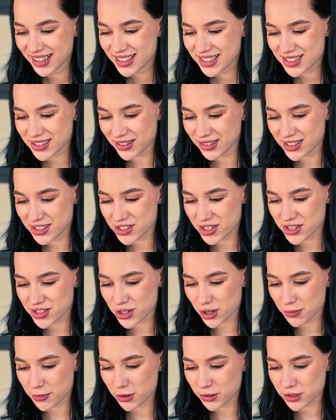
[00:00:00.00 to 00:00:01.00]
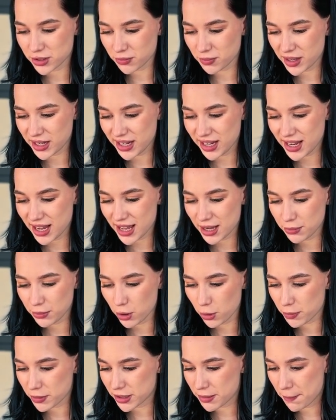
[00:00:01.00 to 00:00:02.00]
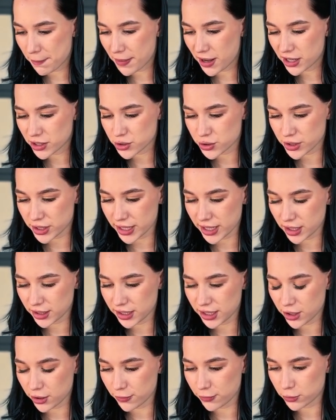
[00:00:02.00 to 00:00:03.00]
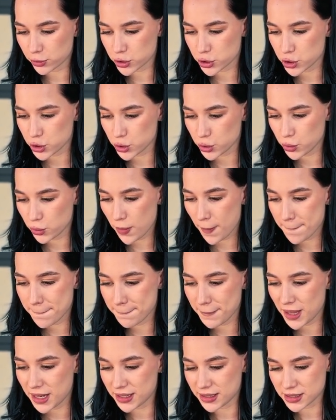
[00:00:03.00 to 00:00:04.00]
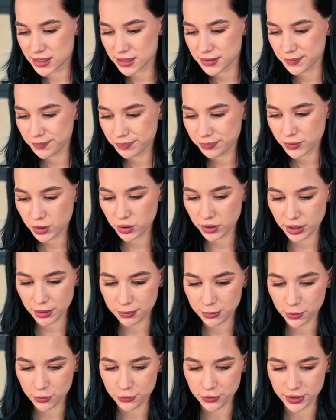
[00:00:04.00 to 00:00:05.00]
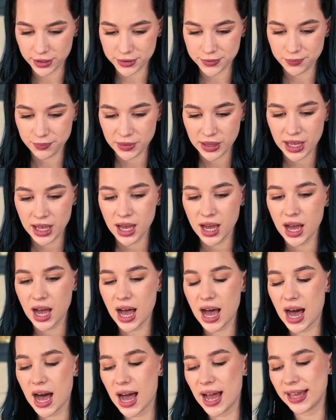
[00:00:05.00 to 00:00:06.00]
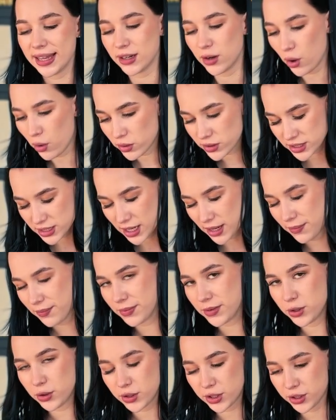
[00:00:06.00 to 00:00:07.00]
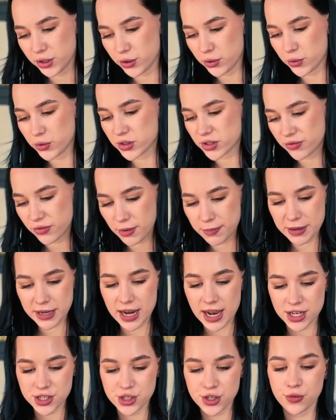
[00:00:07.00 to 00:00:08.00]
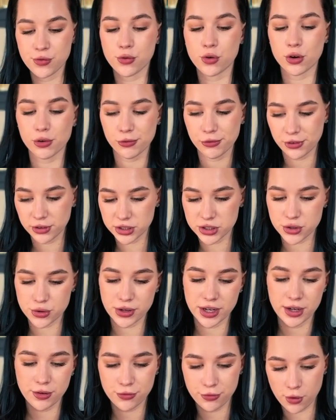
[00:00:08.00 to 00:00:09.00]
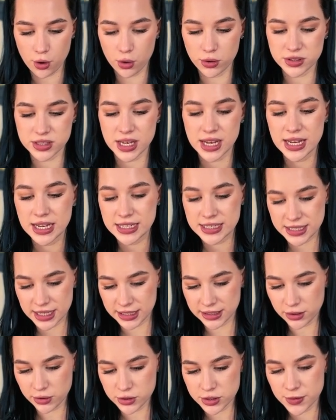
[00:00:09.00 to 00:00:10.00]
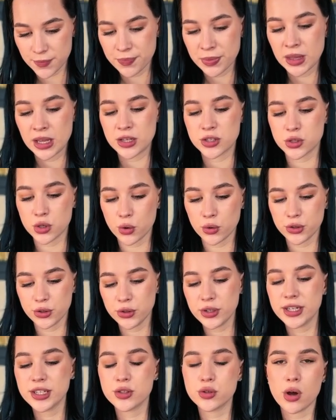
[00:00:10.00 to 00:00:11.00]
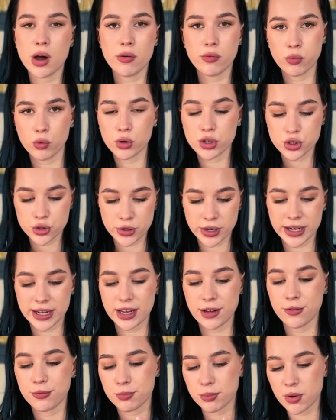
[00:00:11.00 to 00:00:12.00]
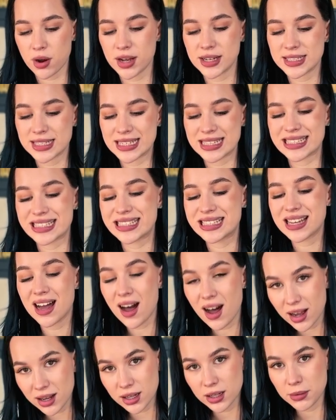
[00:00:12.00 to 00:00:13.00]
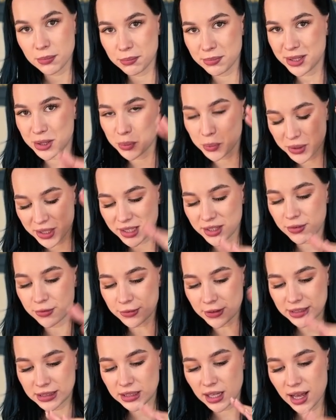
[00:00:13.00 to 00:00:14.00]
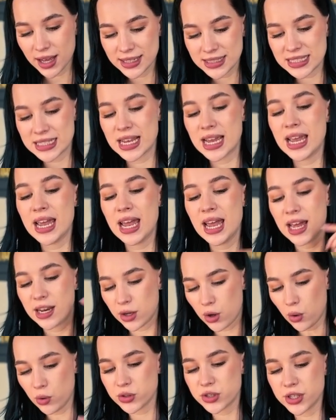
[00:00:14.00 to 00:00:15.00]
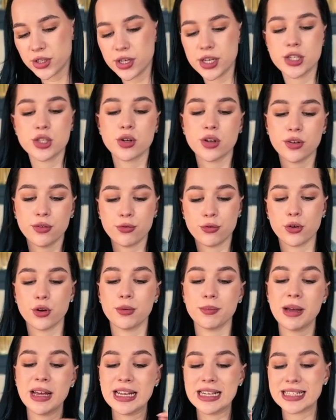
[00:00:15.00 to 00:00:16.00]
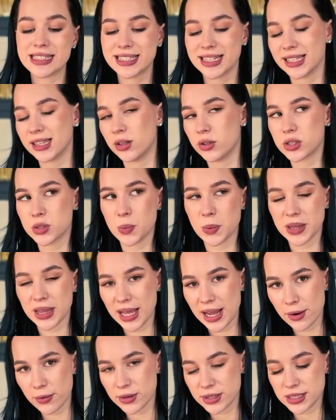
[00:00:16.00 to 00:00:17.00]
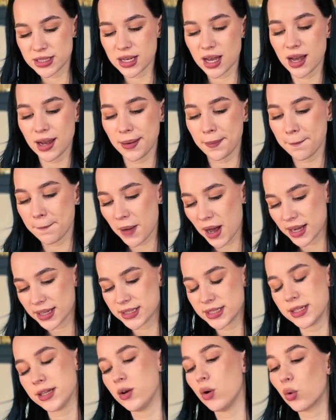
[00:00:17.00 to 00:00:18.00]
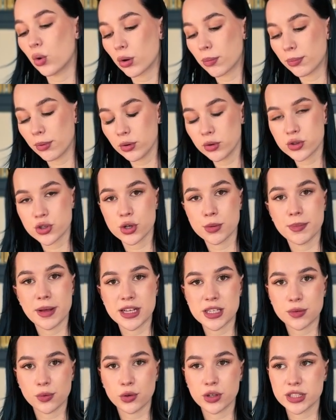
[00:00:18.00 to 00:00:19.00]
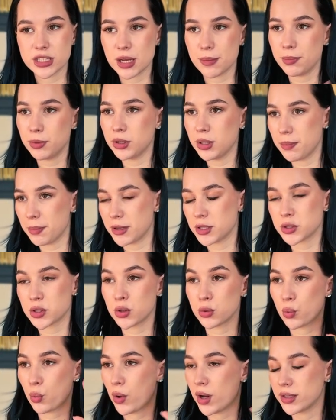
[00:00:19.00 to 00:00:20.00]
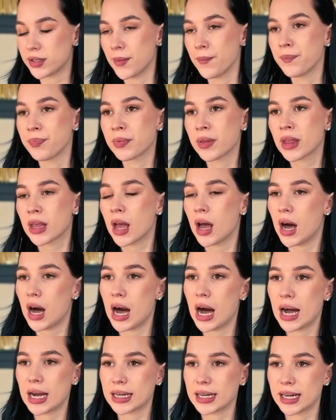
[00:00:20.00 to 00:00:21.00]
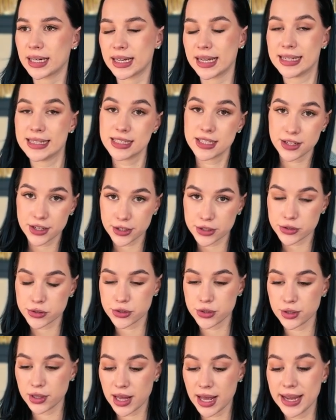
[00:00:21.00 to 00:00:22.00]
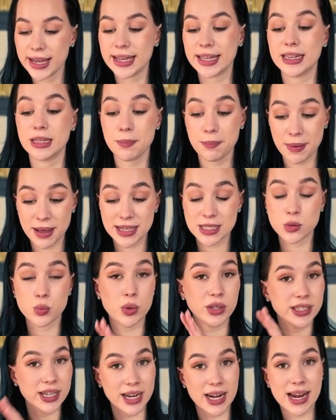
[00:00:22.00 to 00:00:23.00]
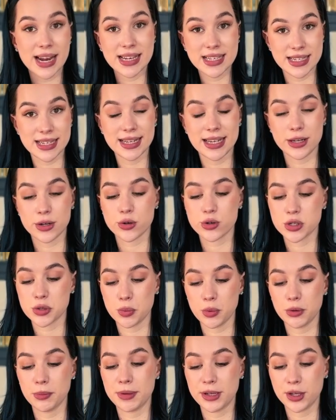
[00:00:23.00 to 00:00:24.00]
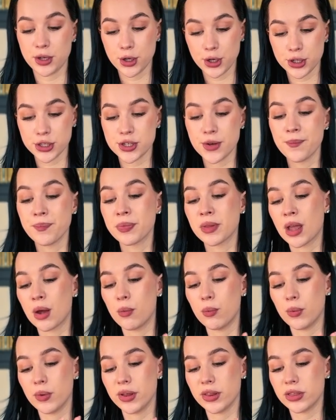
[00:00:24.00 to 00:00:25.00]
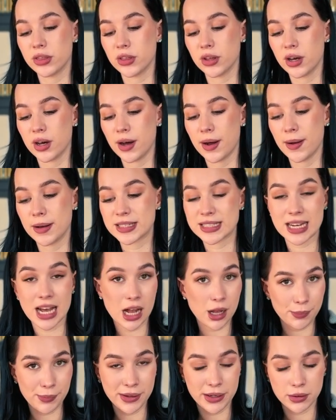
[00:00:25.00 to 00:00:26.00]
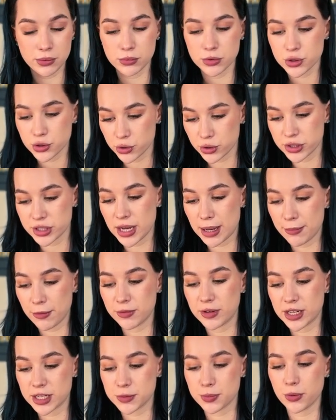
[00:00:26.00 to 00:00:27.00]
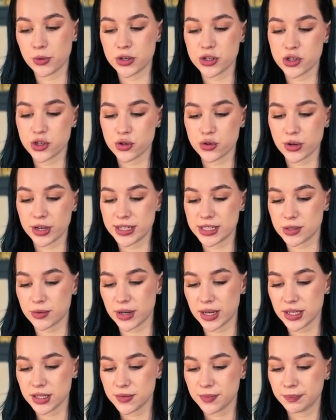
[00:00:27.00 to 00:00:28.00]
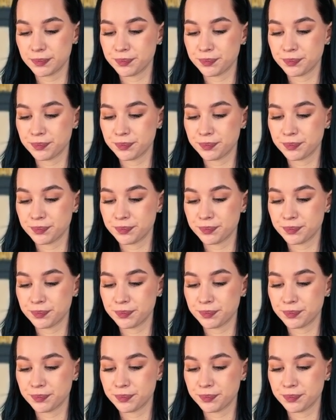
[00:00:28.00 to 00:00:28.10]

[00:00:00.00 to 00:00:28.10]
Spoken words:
so let's change our amount of money and we open a buy trade again here for 2 minutes. Okay, perfect. And also, you can use Fibonacci for filtering false signals. So you need to avoid trading if price is stuck between the fan lines. And also you need to confirm signals with RSI, MACD, or Bollinger Bands, for example, depends on what kind of indicators you like and depends what kind of indicators will be good with scalping, with short time of the expiration trades, right?